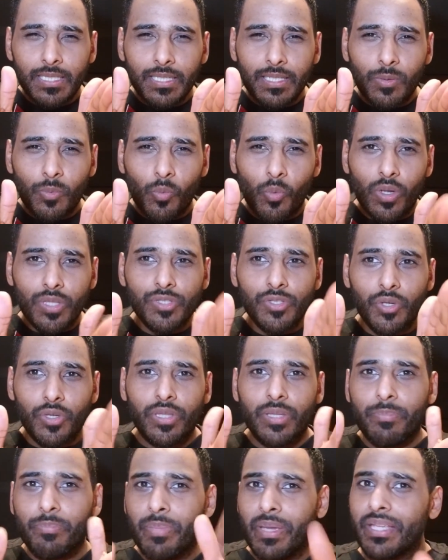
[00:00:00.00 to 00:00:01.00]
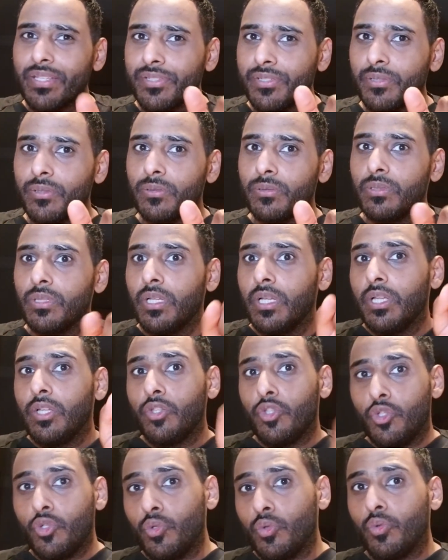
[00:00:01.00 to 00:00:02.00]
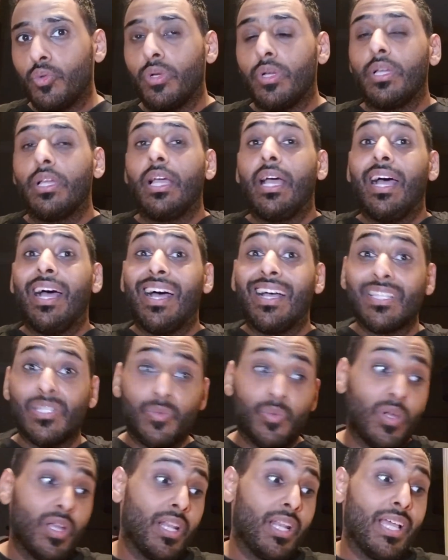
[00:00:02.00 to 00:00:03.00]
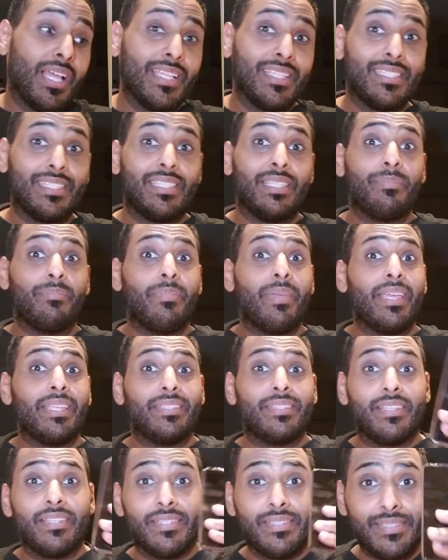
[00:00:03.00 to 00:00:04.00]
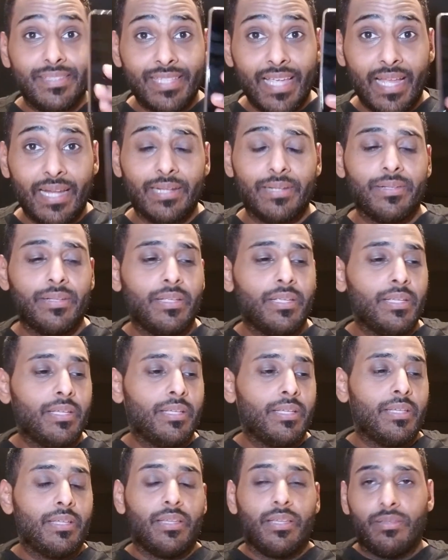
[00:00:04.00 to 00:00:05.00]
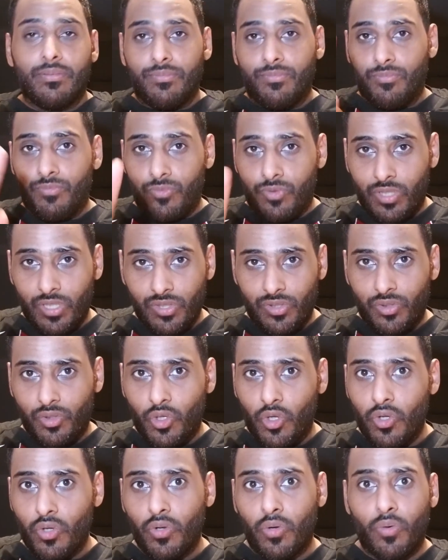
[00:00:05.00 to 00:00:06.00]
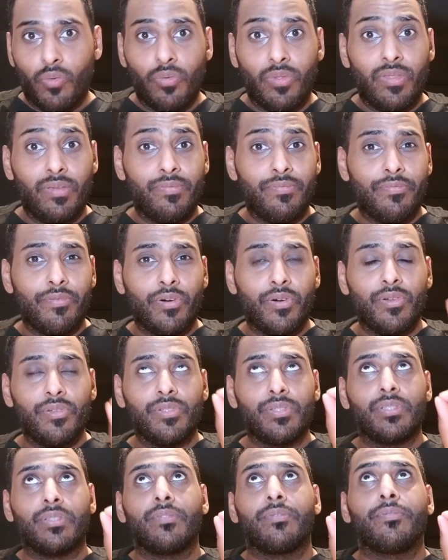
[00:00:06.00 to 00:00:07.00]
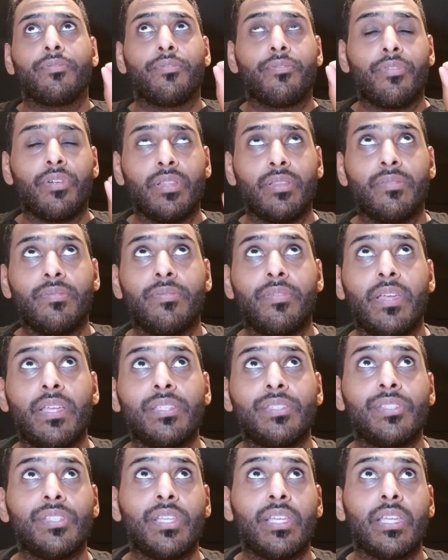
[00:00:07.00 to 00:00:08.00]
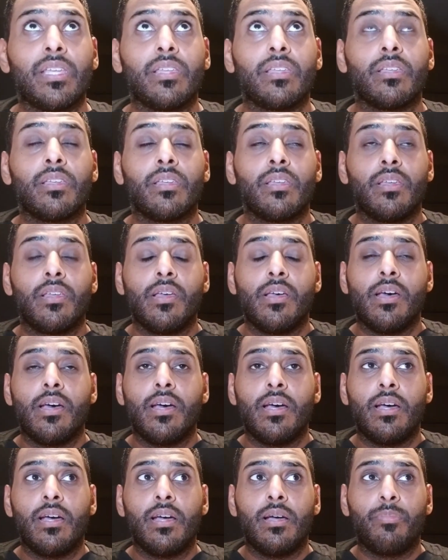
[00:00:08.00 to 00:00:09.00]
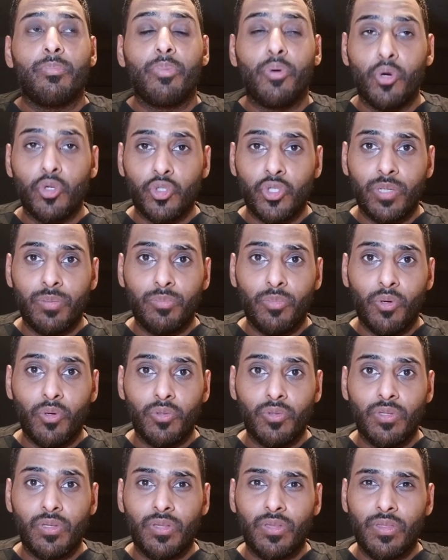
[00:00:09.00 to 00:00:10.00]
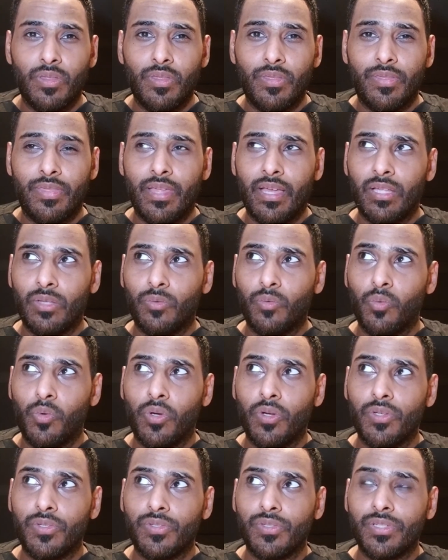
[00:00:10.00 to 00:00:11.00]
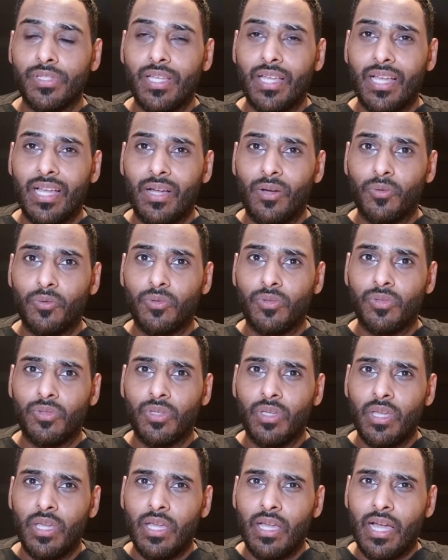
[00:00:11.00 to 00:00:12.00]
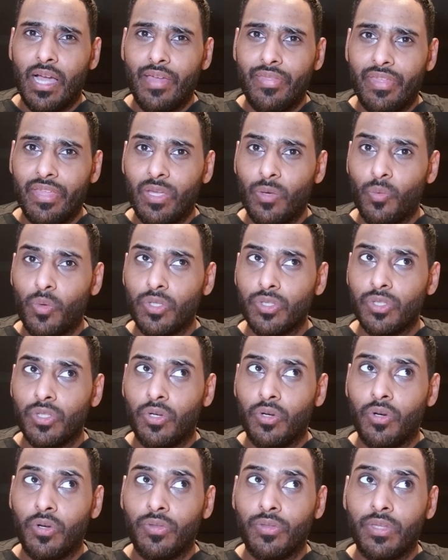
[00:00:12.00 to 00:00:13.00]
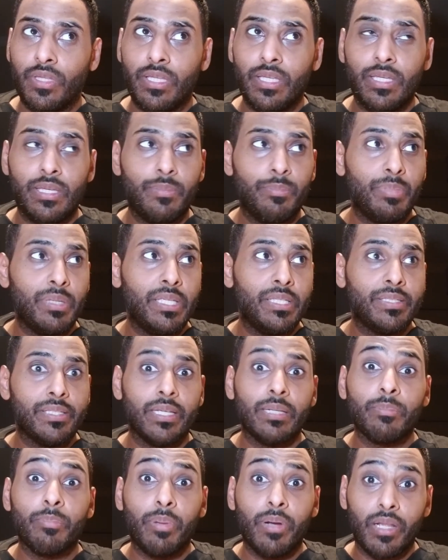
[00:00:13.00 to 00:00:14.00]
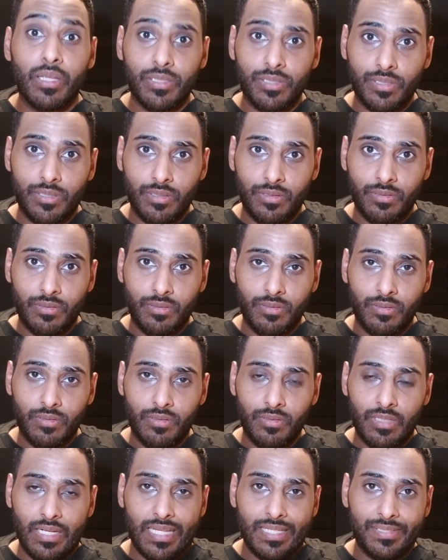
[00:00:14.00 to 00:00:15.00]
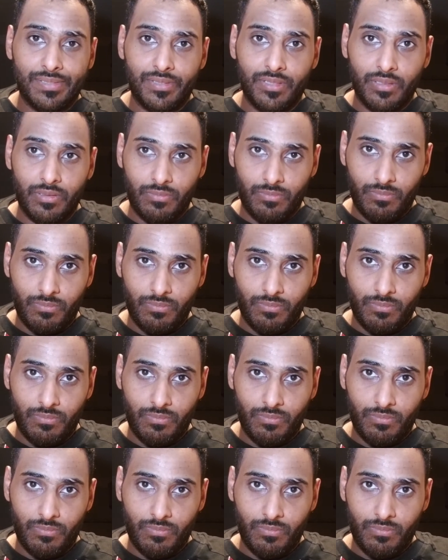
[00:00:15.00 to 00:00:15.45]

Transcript: ones on the Pixel 2, as well as the Mate 10. Just so you know, the first front-facing portrait mode that was out, I think it was on the P10 Plus last year.